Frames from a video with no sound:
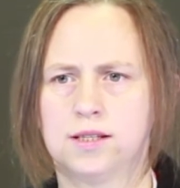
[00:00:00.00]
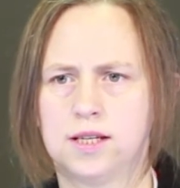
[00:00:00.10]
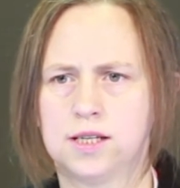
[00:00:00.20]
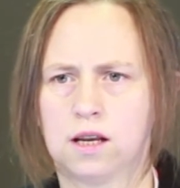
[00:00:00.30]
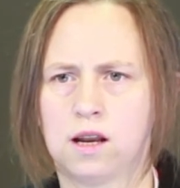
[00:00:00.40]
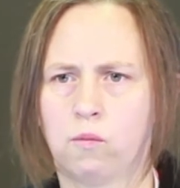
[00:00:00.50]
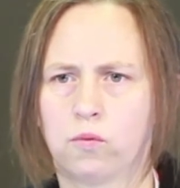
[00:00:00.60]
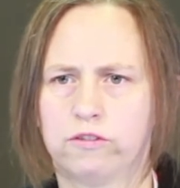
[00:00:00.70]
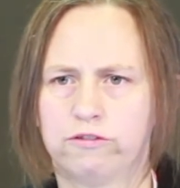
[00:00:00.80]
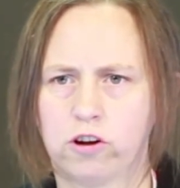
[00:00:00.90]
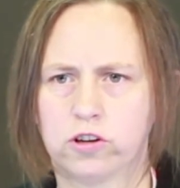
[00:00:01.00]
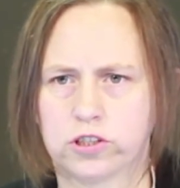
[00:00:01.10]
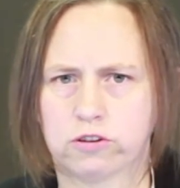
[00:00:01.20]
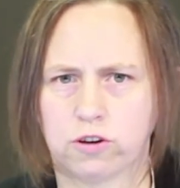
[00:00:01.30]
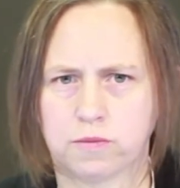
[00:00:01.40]
did a number of
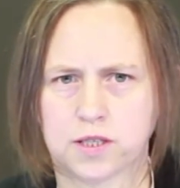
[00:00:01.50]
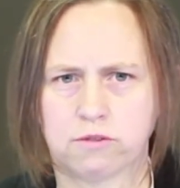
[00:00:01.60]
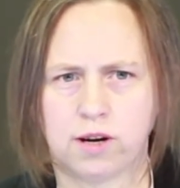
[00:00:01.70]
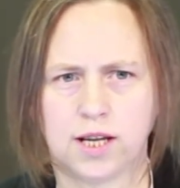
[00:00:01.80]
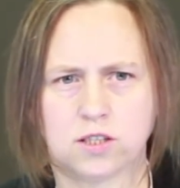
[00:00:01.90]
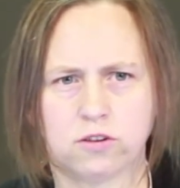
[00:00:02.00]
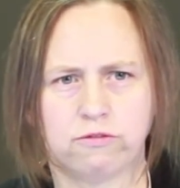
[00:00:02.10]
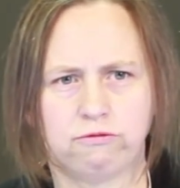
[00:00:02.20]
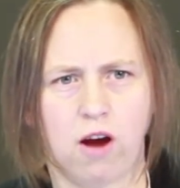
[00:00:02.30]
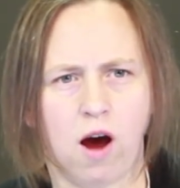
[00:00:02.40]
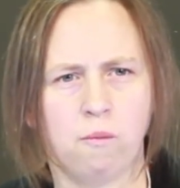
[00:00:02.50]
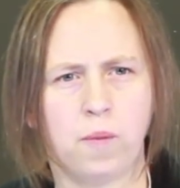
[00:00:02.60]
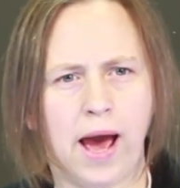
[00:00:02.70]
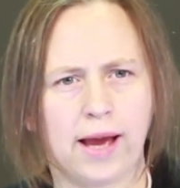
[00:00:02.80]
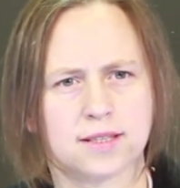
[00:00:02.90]
focus groups to really sort of
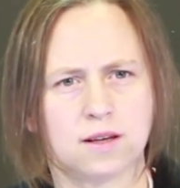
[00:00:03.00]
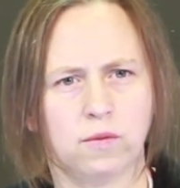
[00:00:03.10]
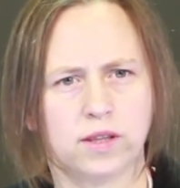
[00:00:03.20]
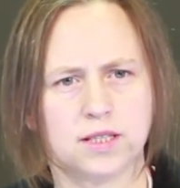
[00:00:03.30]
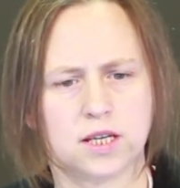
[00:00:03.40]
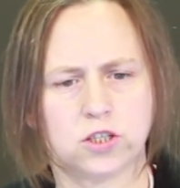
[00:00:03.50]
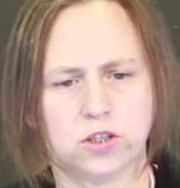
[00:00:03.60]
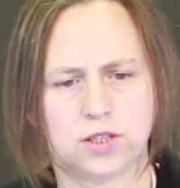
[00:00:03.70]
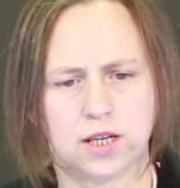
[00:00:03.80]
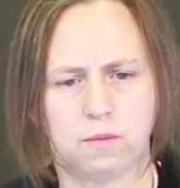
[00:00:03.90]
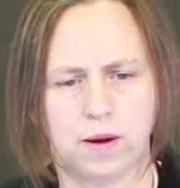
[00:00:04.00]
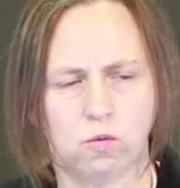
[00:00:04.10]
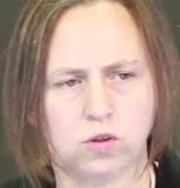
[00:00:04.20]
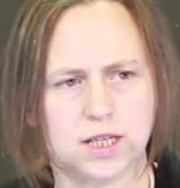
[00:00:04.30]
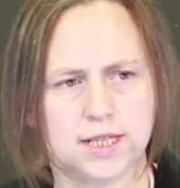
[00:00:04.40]
unpack some of these issues in a bit
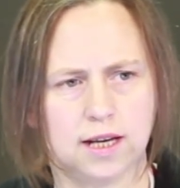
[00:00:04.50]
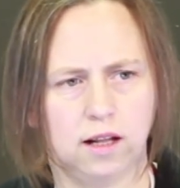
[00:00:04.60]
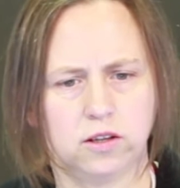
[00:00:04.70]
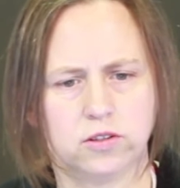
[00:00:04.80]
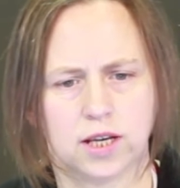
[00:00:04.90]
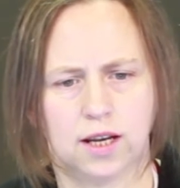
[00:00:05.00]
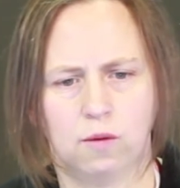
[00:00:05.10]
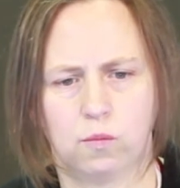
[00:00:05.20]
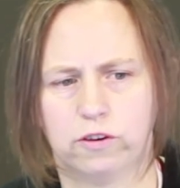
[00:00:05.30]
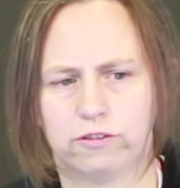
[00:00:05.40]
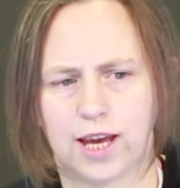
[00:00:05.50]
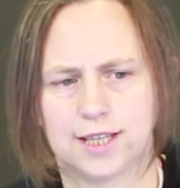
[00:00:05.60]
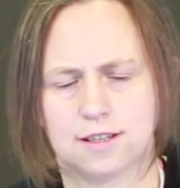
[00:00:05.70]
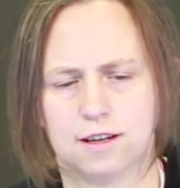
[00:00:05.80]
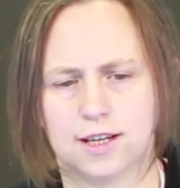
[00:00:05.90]
more detail using a number of
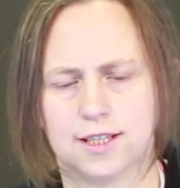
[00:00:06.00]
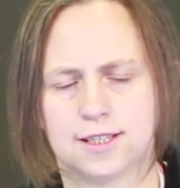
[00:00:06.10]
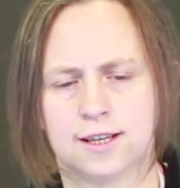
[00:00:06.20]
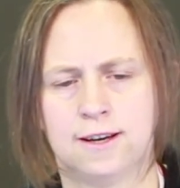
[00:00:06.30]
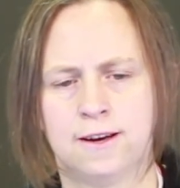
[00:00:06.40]
case studies.